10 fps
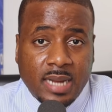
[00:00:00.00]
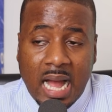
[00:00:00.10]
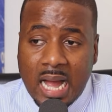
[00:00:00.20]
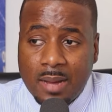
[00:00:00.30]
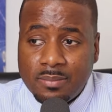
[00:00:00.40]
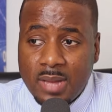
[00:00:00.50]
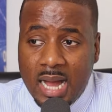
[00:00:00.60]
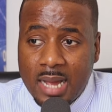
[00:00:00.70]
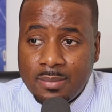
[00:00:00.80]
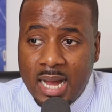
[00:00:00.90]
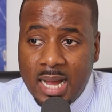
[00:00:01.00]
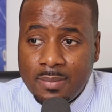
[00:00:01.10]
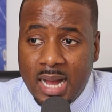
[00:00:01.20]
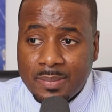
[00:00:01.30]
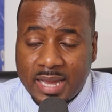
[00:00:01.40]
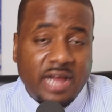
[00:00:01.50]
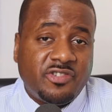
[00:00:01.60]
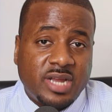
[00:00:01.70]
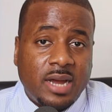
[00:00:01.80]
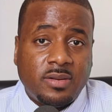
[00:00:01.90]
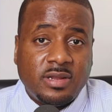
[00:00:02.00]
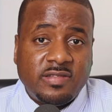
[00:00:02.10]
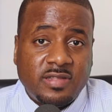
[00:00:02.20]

I'm cashing out on this.